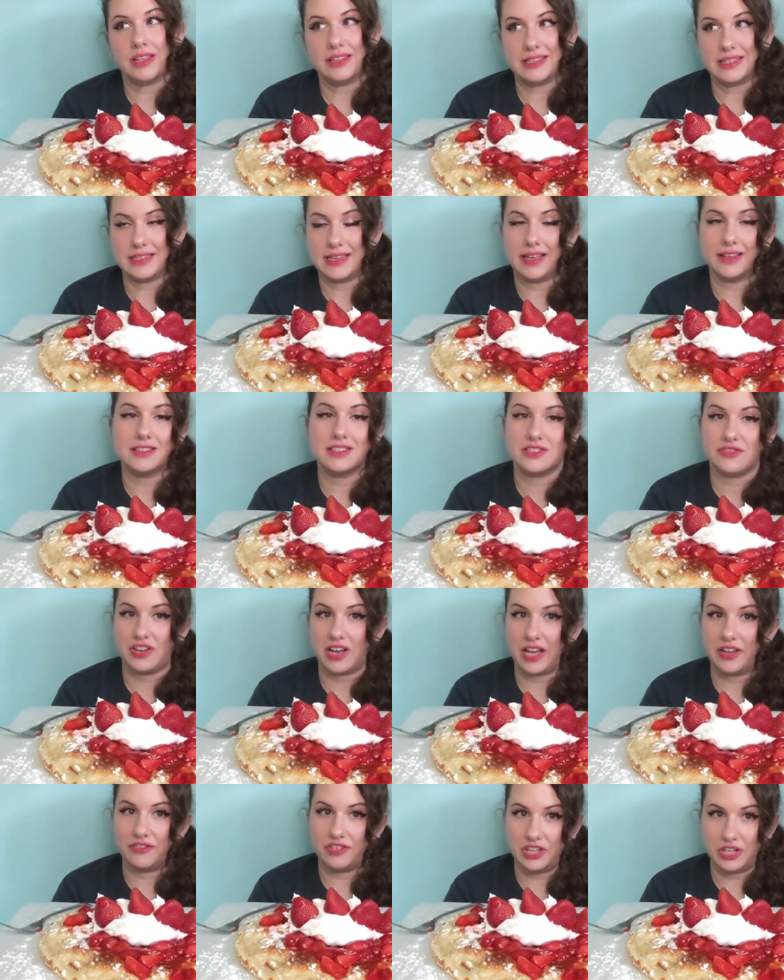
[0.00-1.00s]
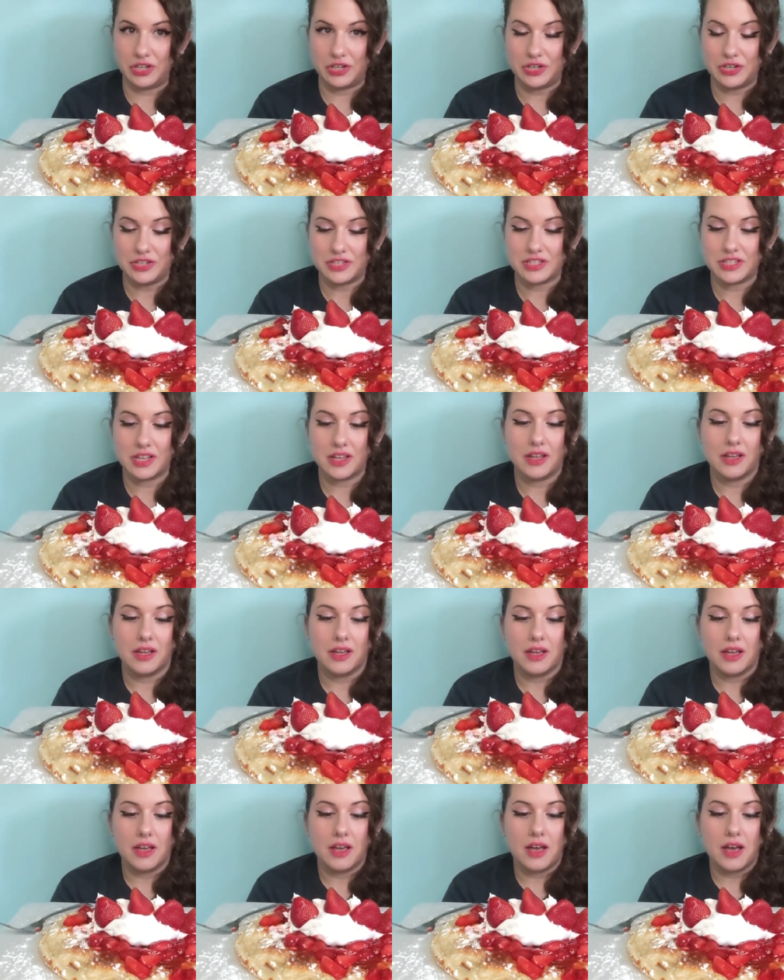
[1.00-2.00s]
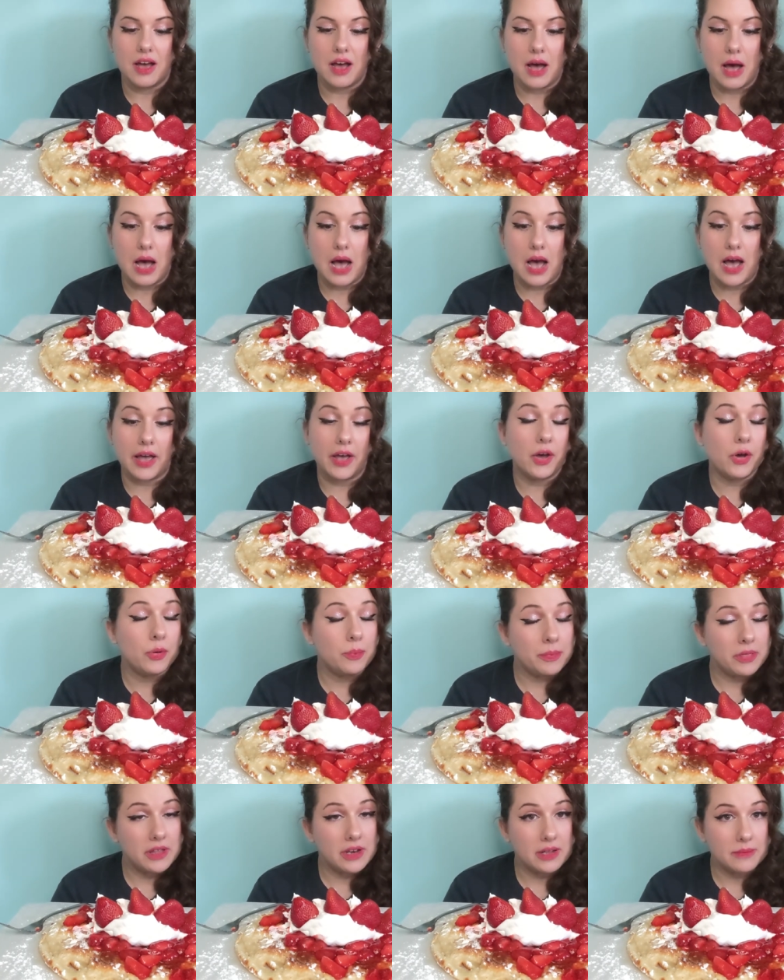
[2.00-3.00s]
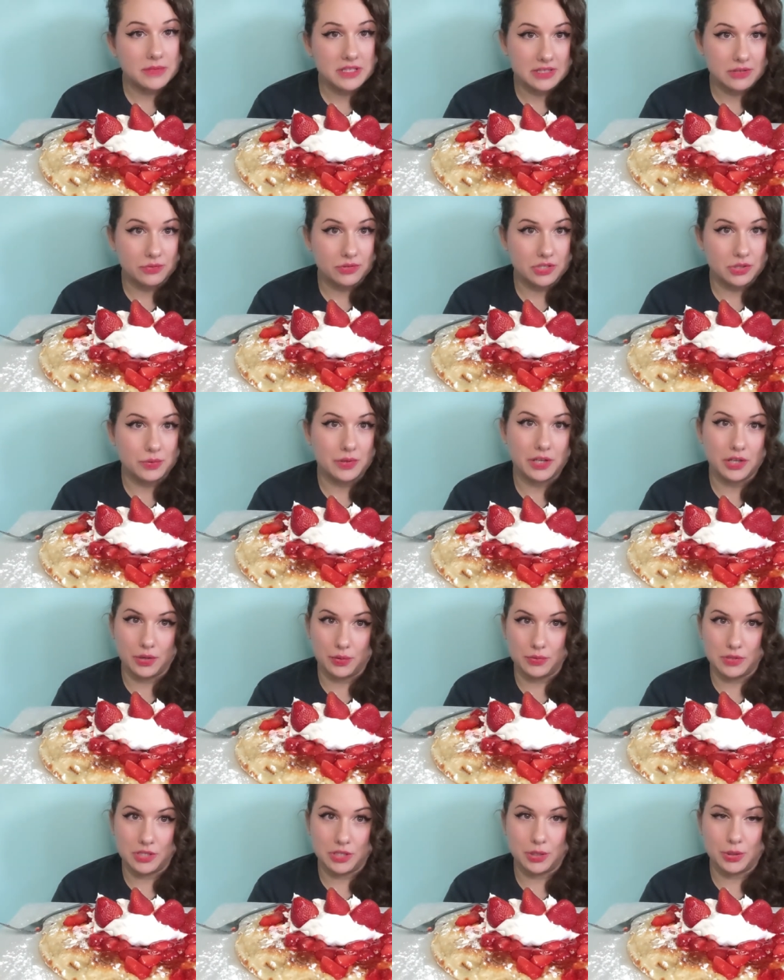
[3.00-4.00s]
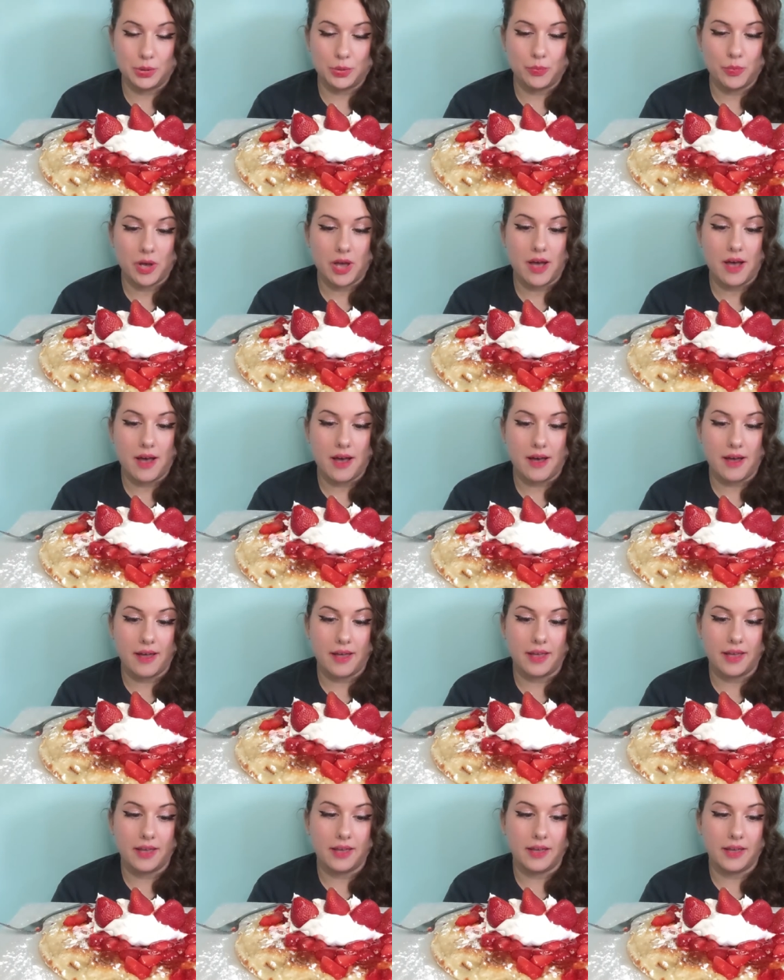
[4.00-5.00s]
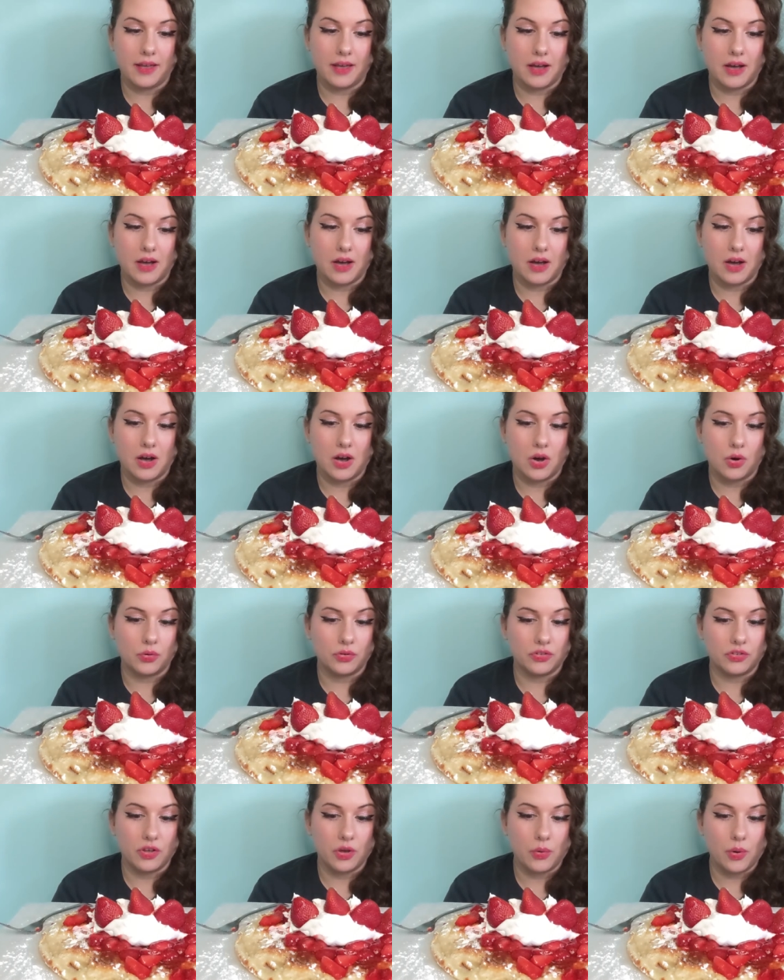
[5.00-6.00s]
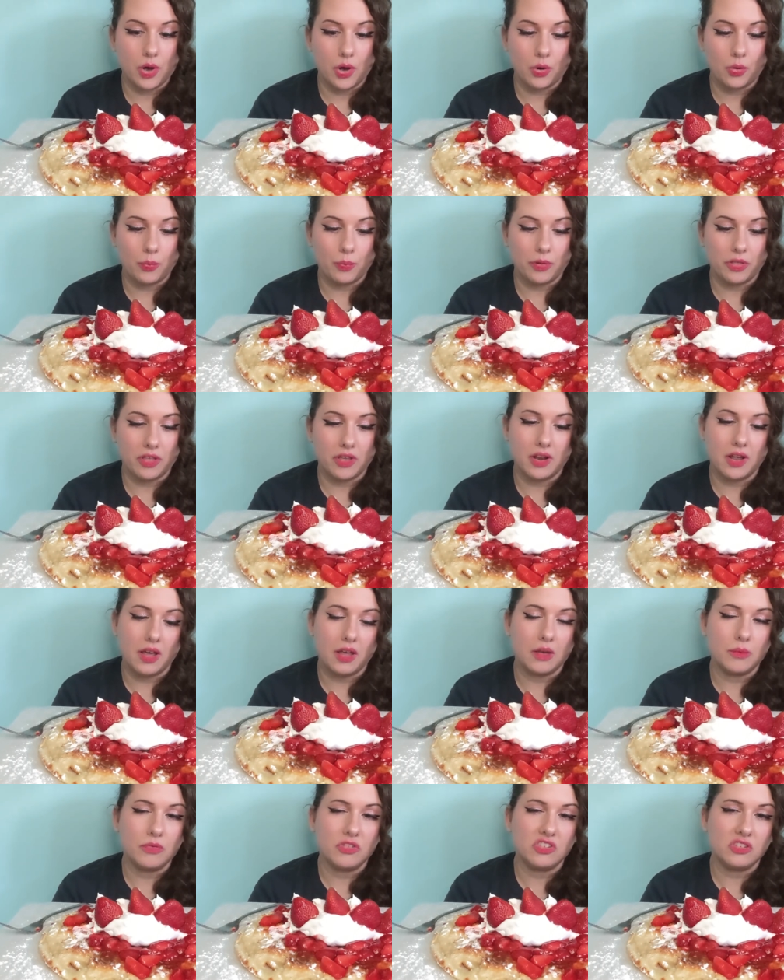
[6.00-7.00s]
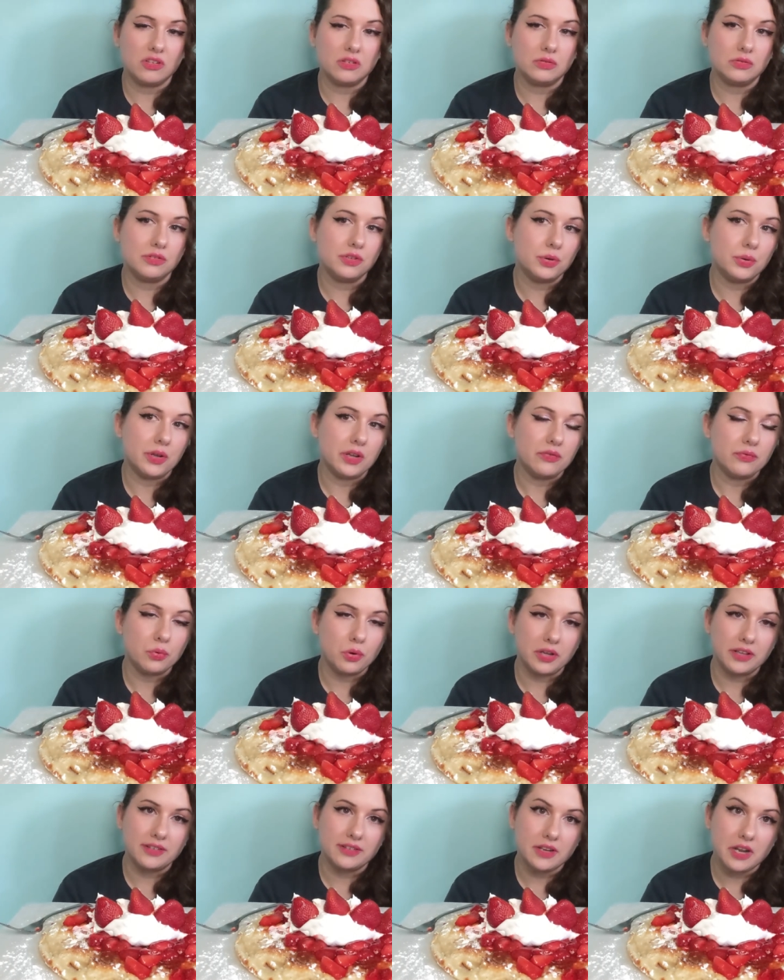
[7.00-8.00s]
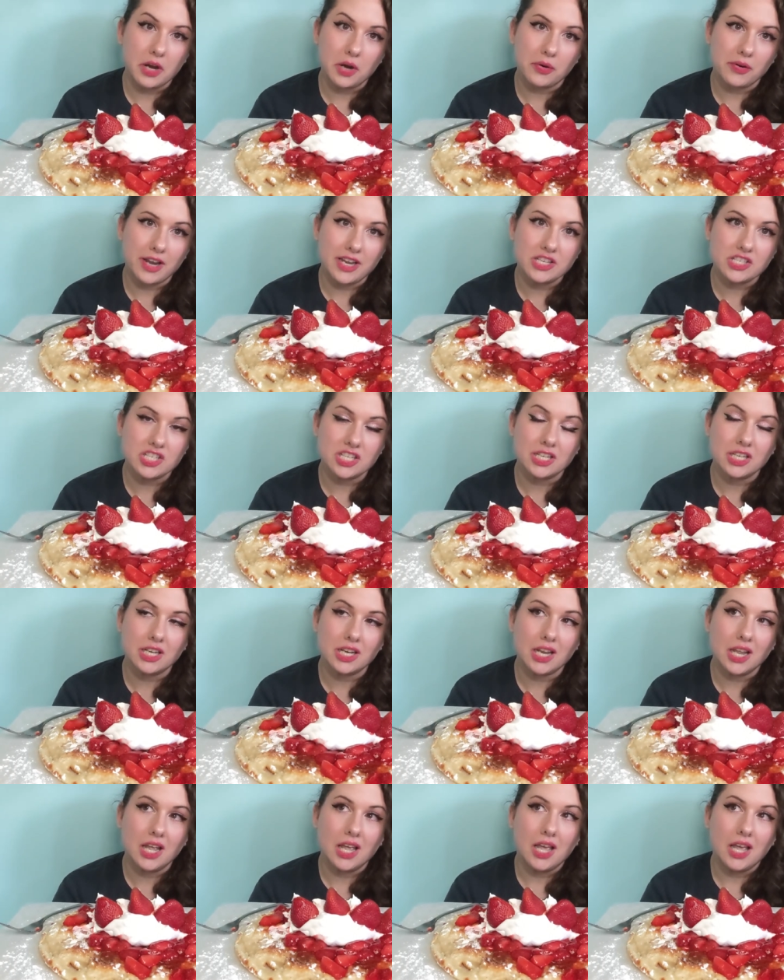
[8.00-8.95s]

in the next five years? I hope that I'm still doing YouTube. I also hope that I am still doing voice narration.